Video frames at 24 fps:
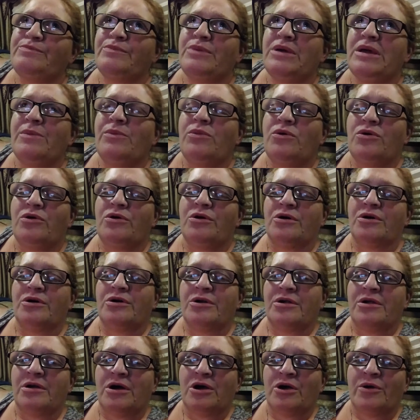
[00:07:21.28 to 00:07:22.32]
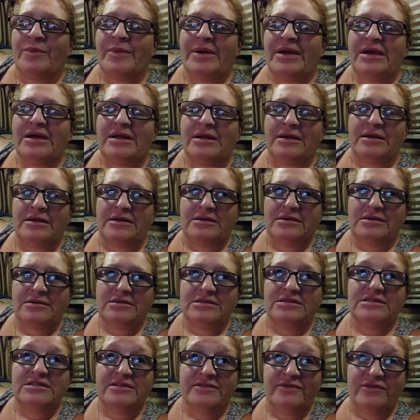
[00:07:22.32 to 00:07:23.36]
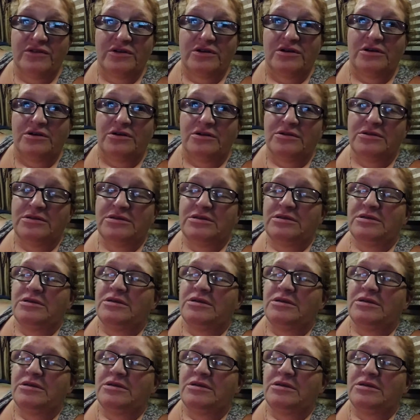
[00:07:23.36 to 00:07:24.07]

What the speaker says: people are making it difficult